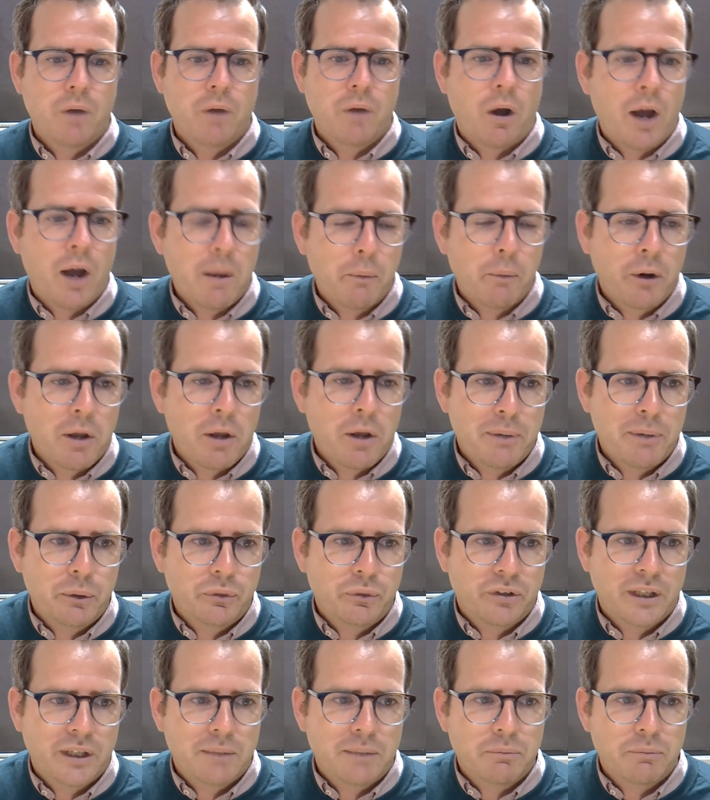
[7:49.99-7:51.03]
I, when I
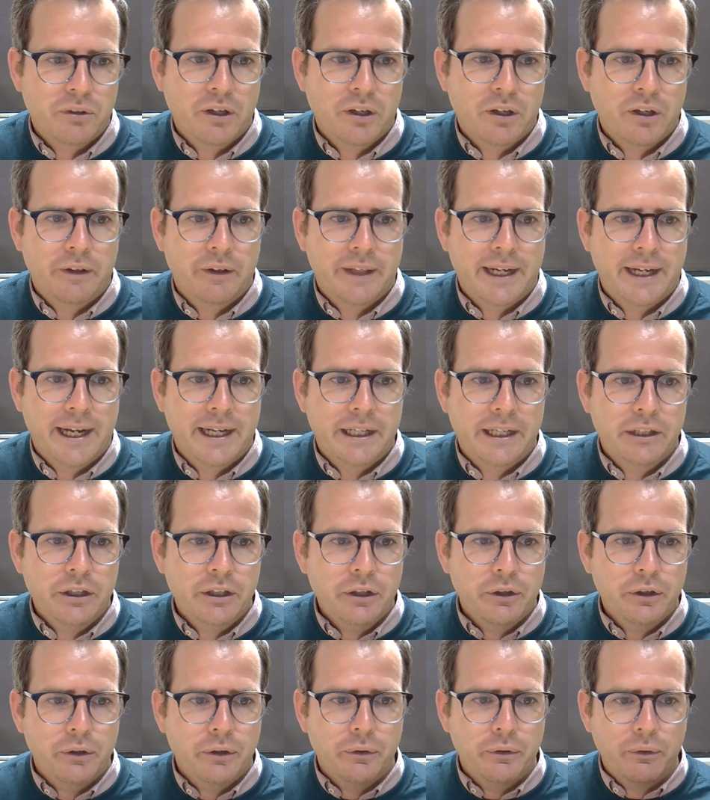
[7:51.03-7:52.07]
build teams here at the
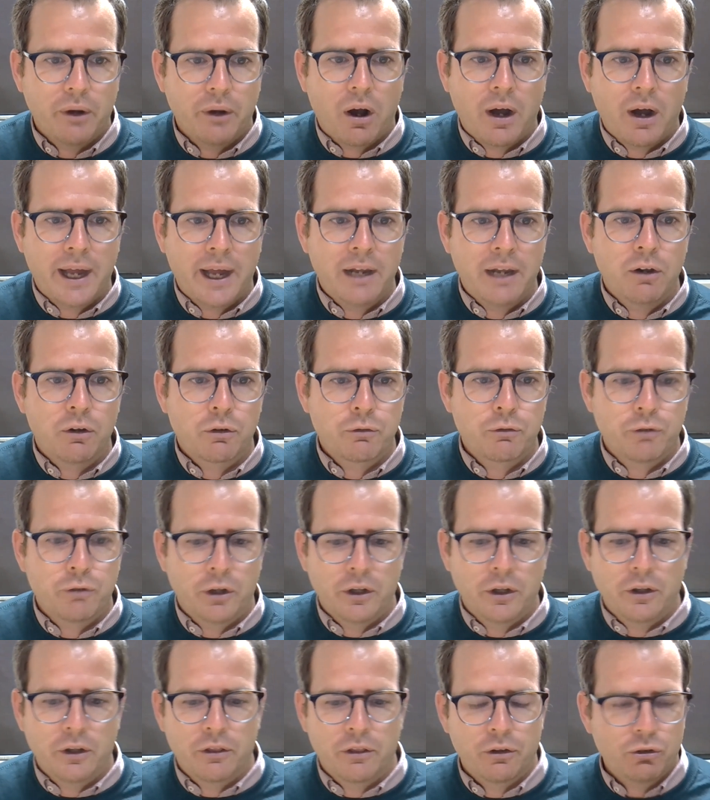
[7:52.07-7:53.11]
ANU, I look
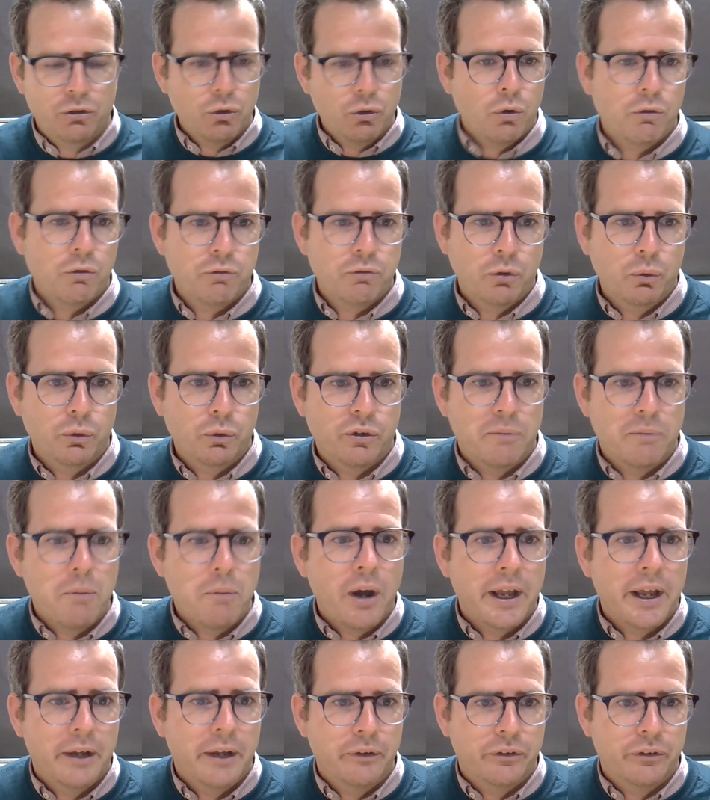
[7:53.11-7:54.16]
for the shortfalls in
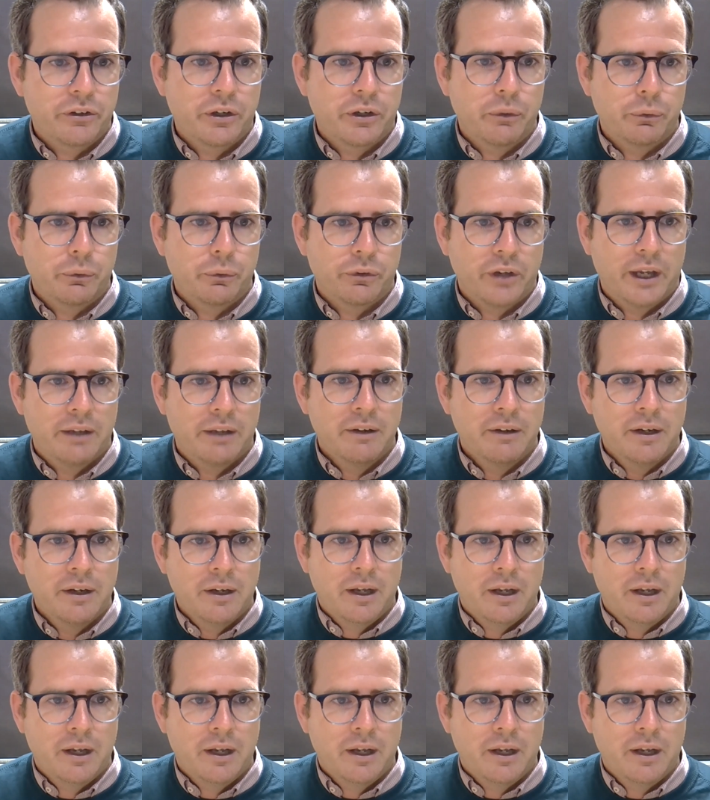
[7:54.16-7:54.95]
my own skill set.